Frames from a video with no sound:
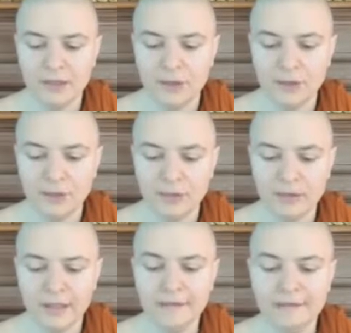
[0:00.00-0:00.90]
you
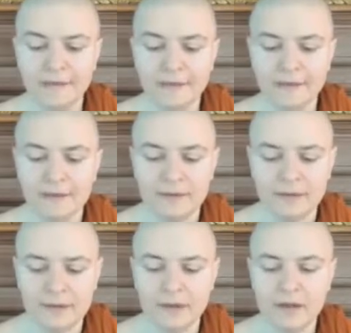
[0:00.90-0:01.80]
intent
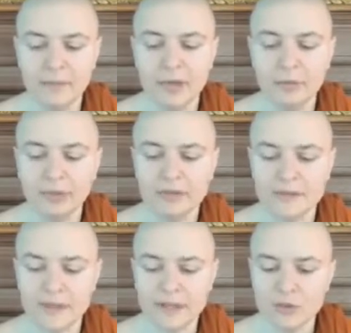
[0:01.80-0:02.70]
upon
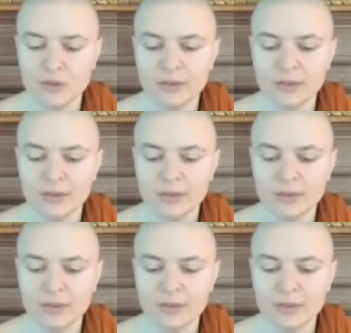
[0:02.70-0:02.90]
renunciation,